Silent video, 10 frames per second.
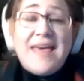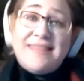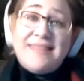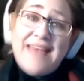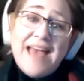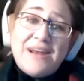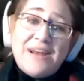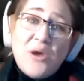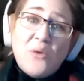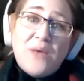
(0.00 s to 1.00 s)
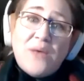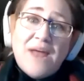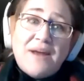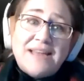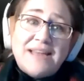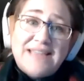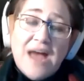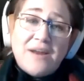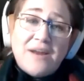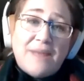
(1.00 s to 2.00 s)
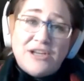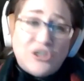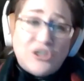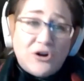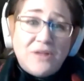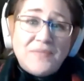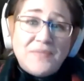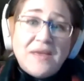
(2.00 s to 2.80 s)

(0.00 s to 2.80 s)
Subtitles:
And then when I write it down in my journal,